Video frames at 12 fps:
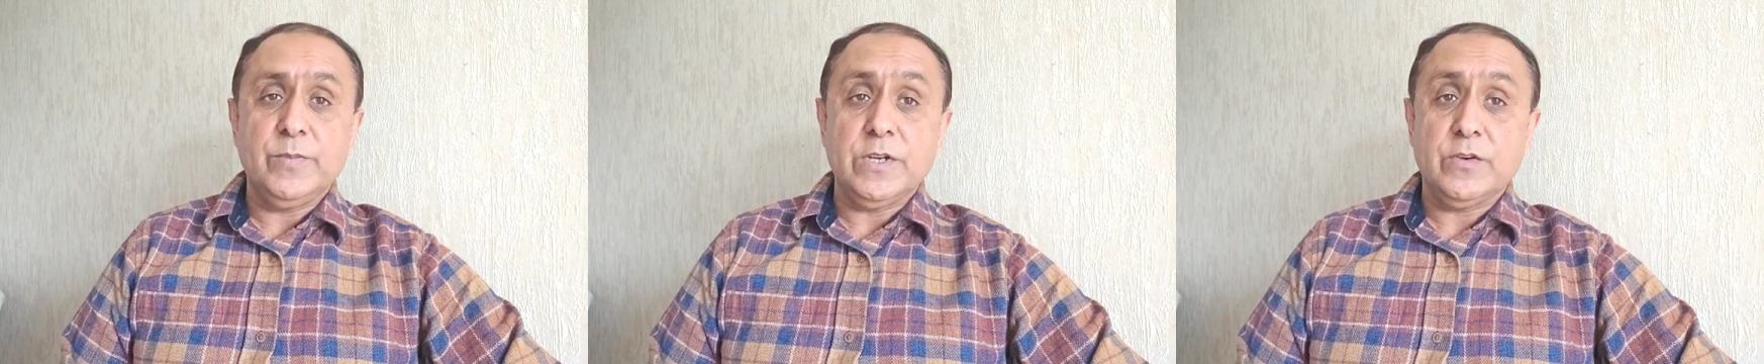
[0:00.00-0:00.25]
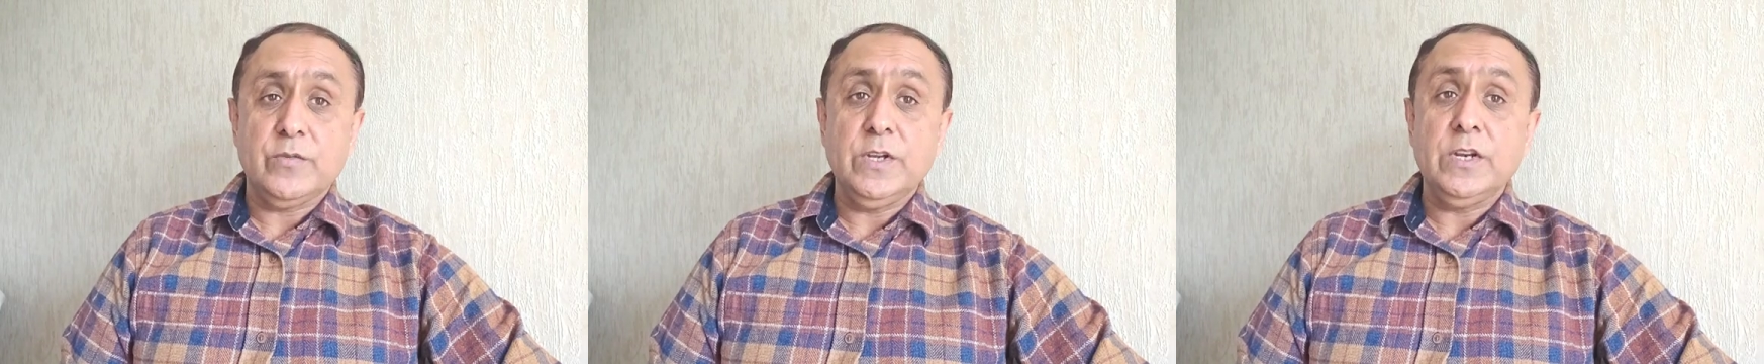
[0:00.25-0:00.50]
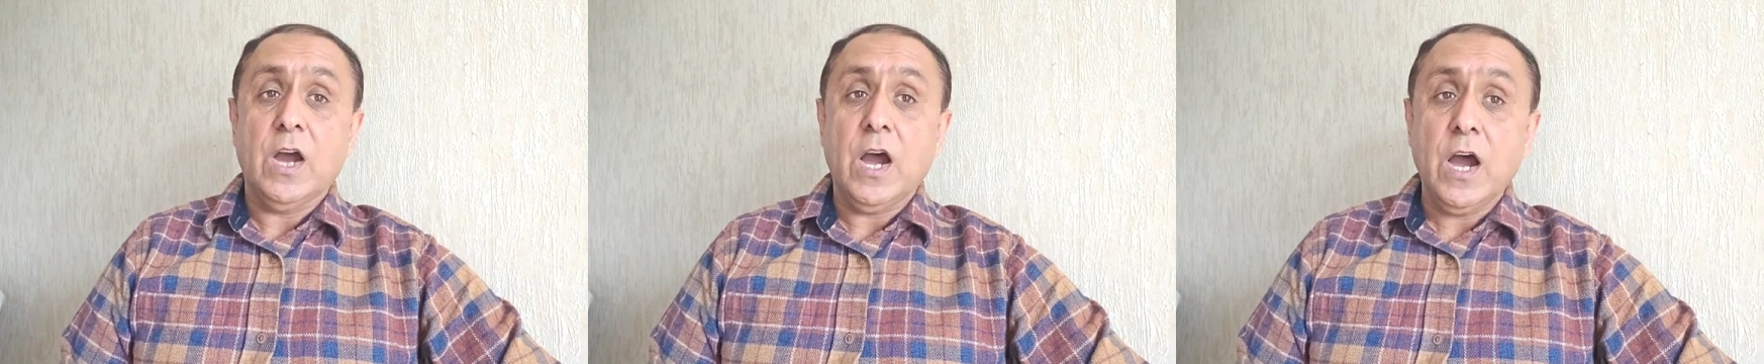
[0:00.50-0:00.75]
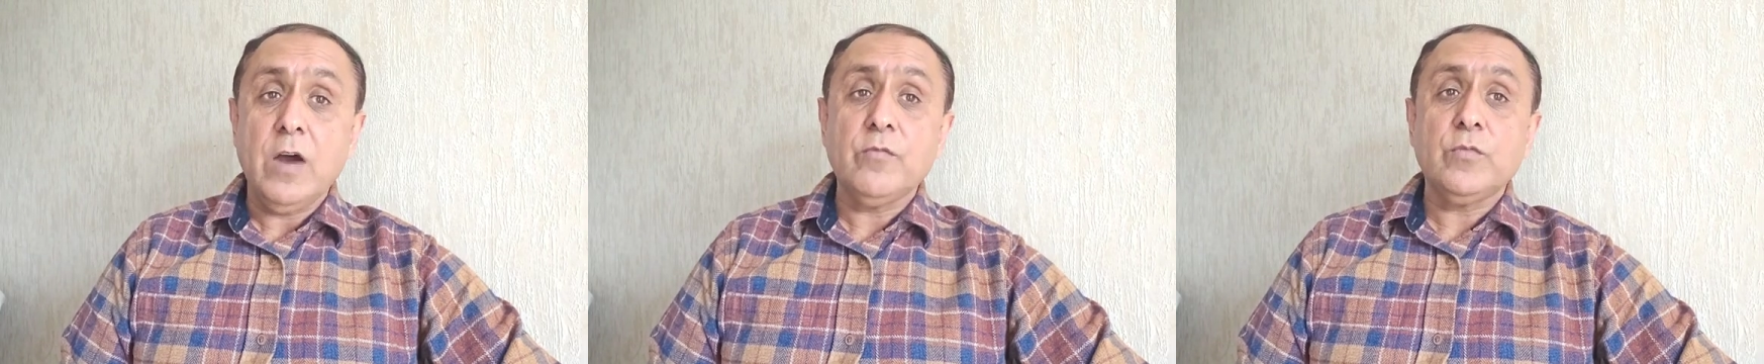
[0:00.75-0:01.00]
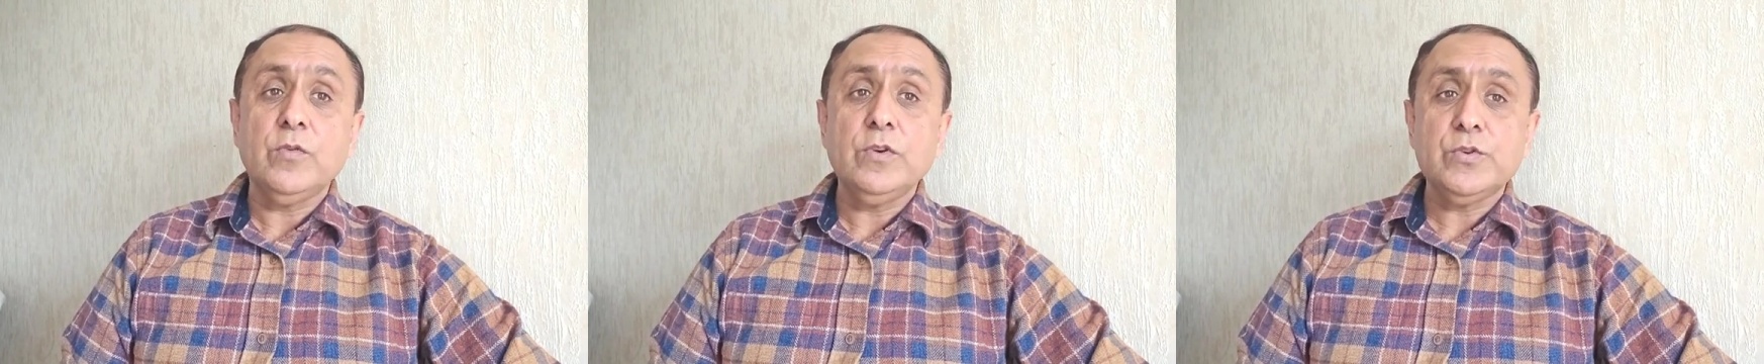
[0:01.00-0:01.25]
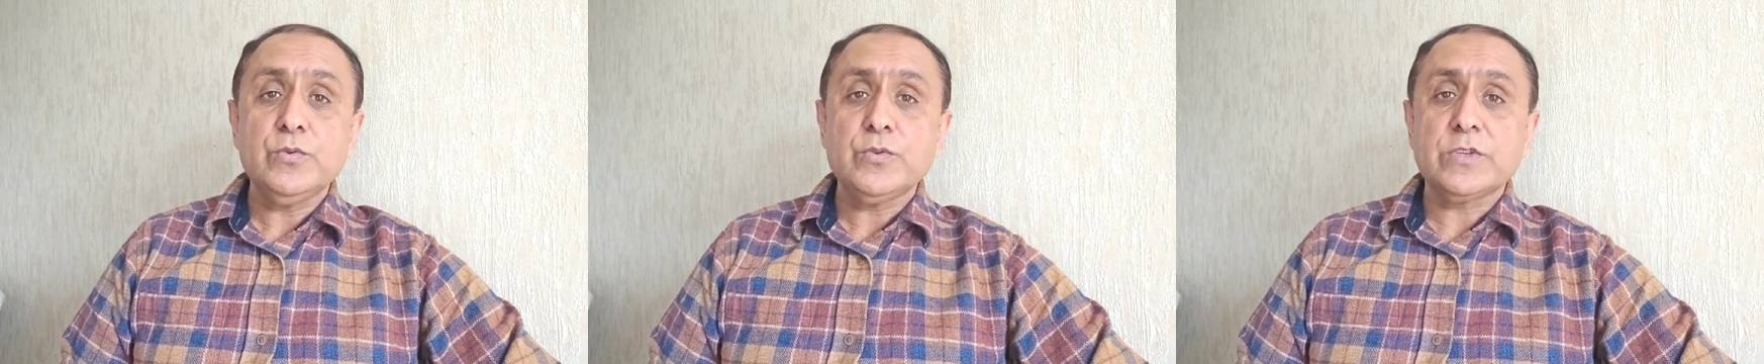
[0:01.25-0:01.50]
between harmful
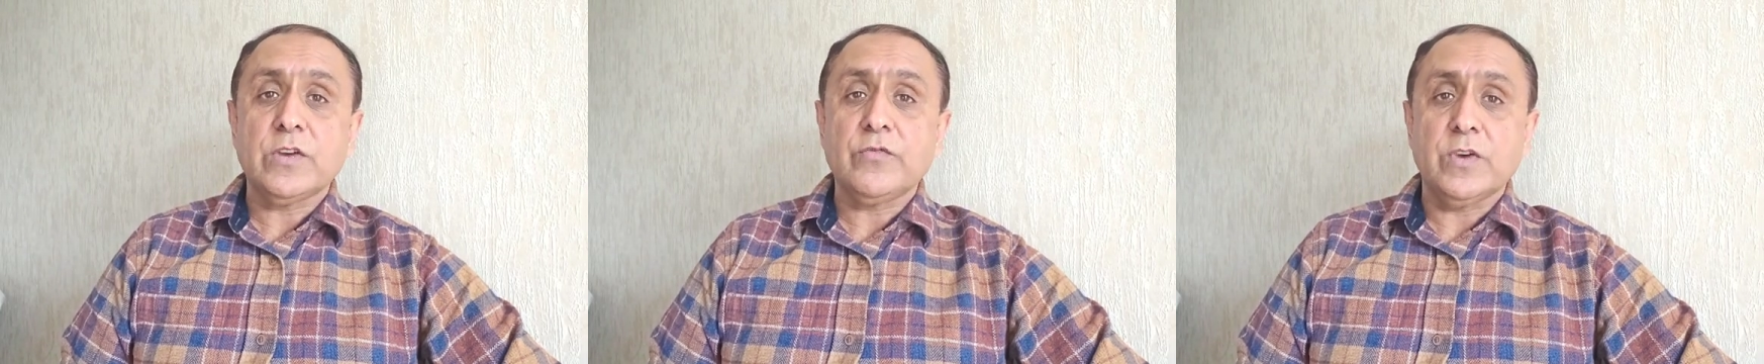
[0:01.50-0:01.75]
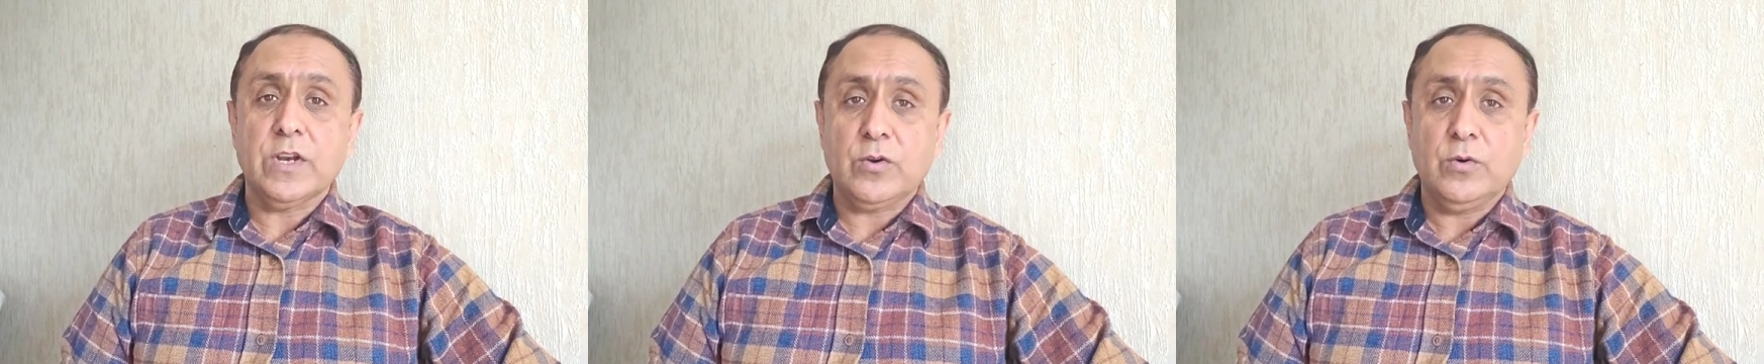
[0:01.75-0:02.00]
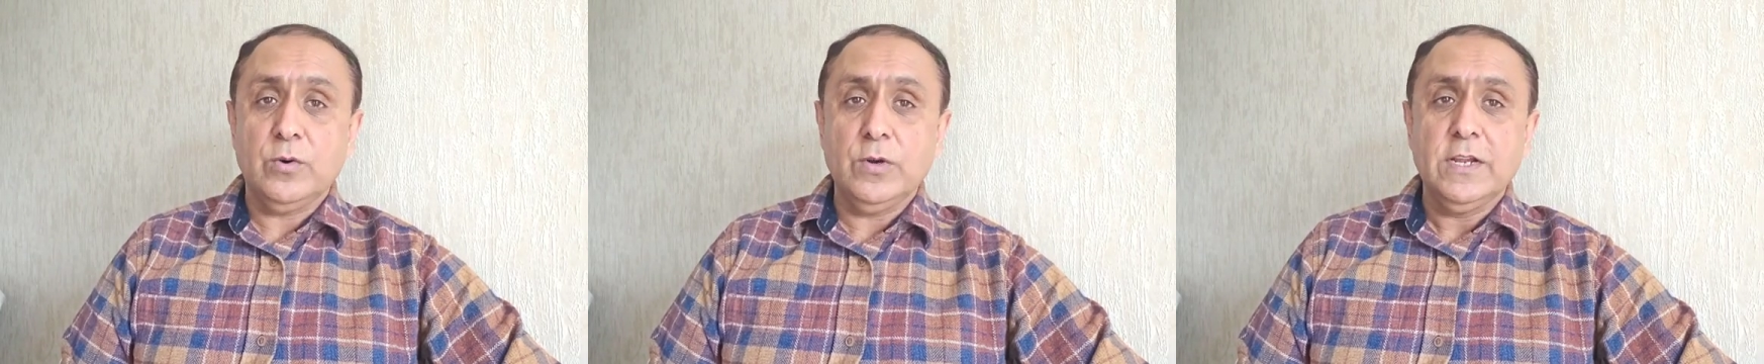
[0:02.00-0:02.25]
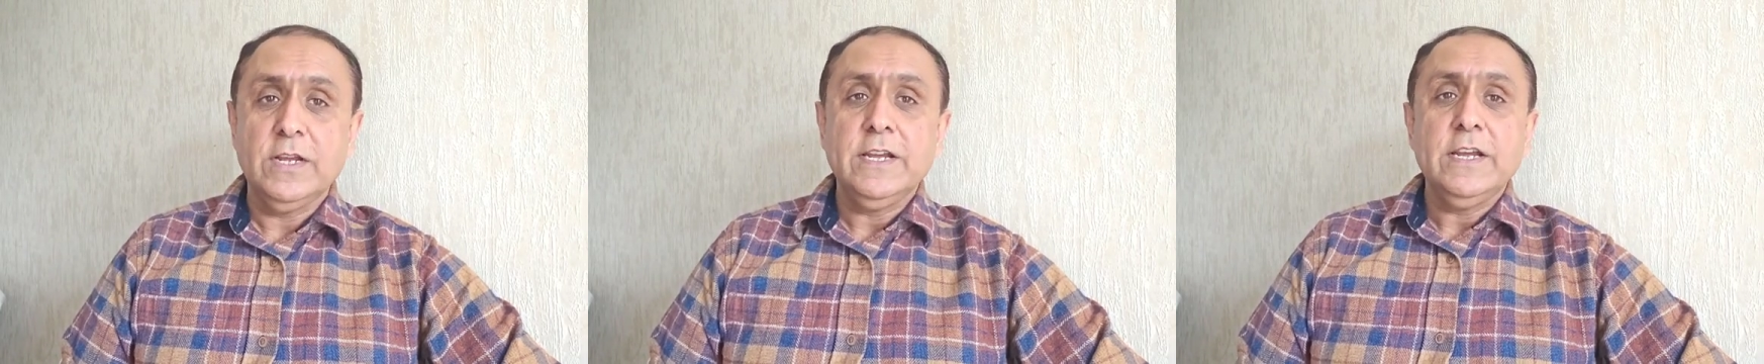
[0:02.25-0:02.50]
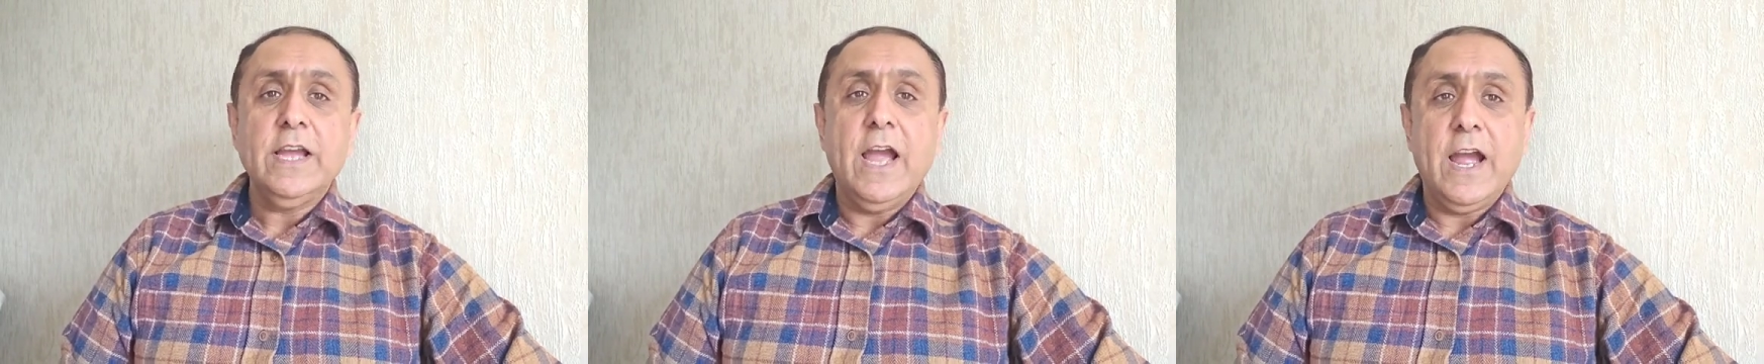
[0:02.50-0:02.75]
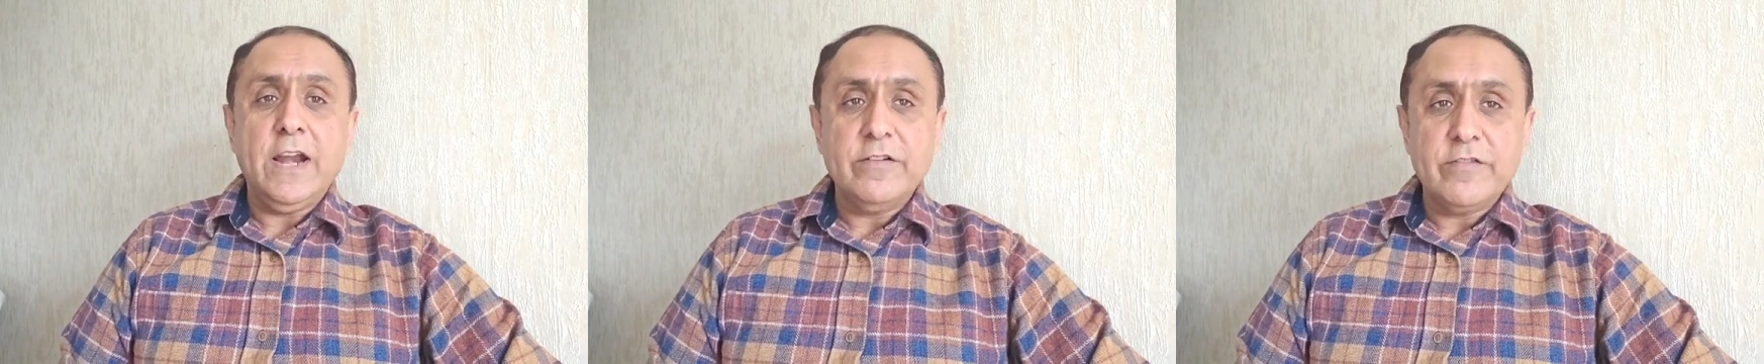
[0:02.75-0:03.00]
use of alcohol
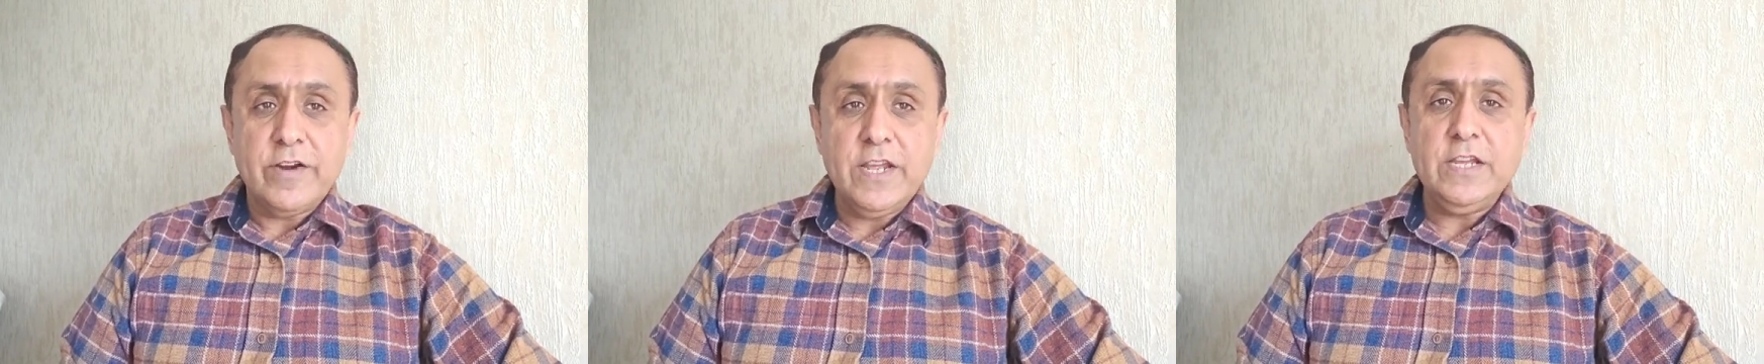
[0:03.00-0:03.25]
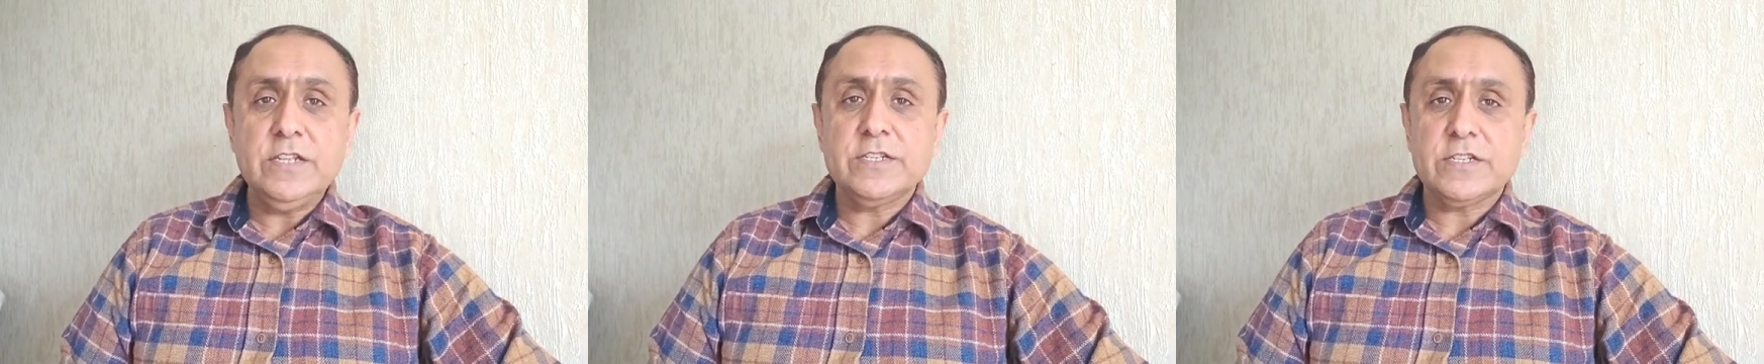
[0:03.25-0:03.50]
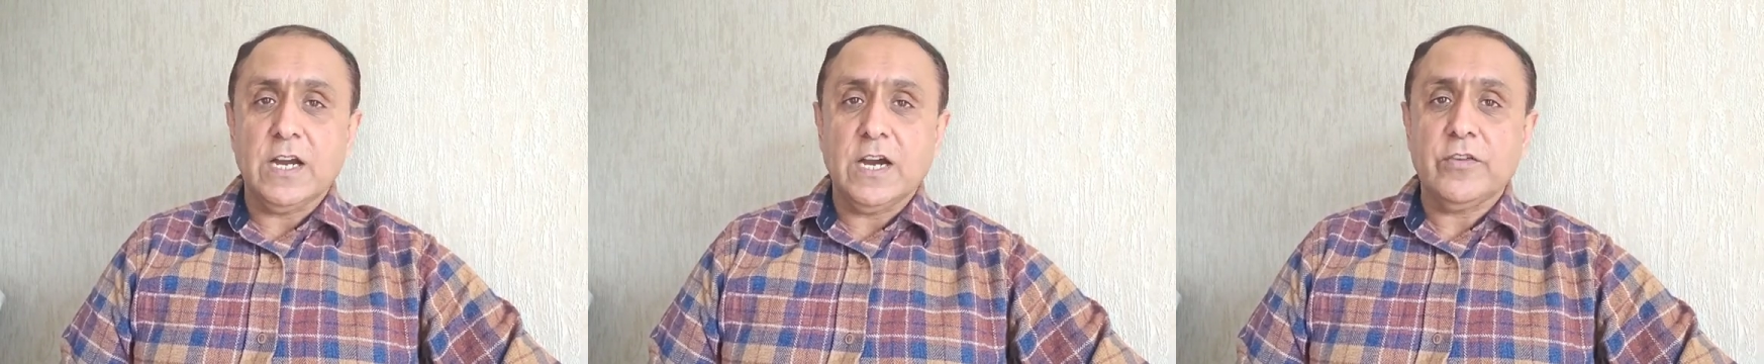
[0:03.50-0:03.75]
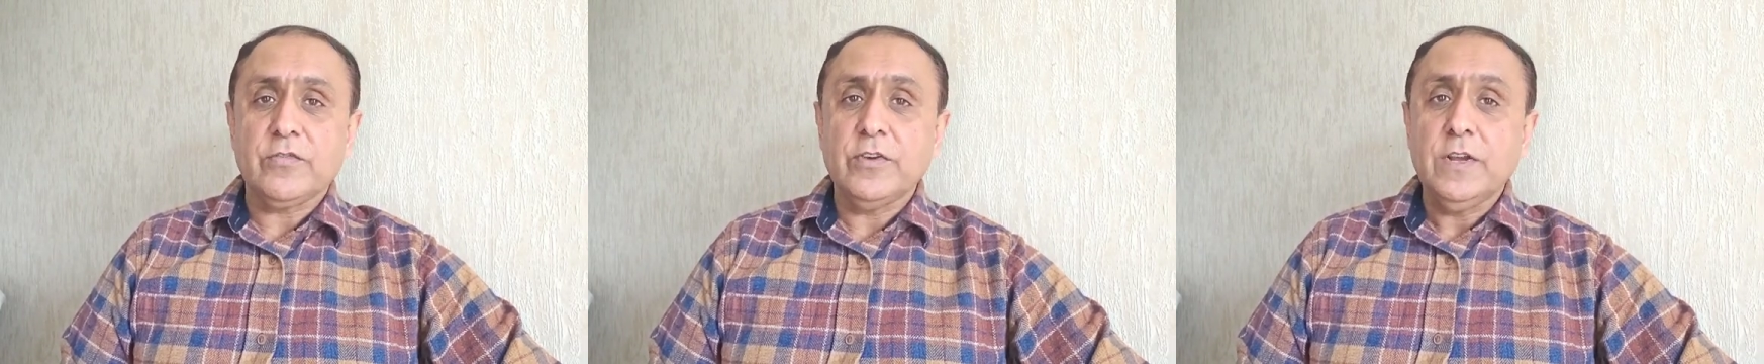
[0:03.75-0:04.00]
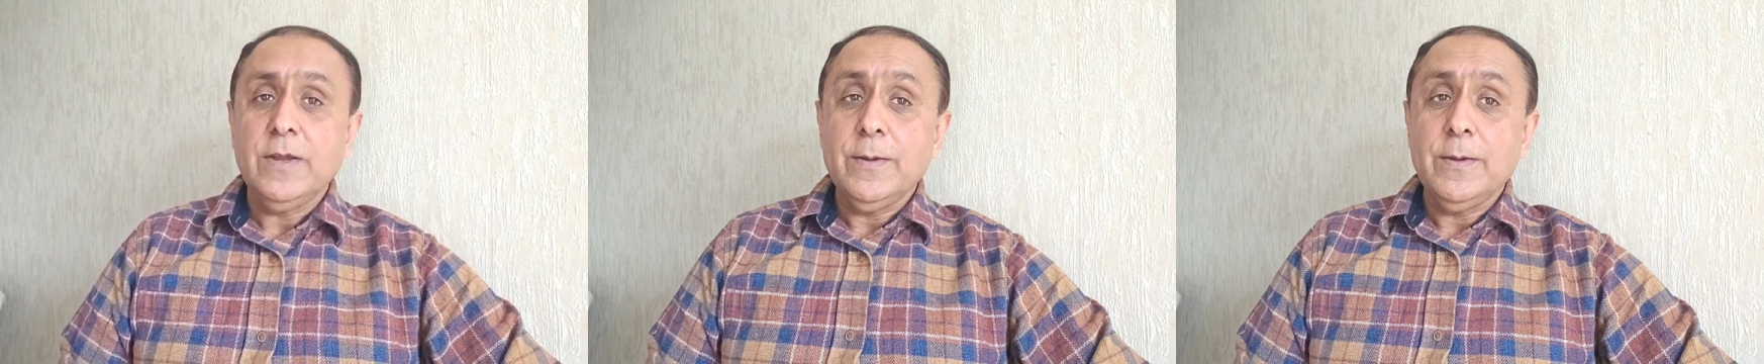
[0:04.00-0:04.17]
and range of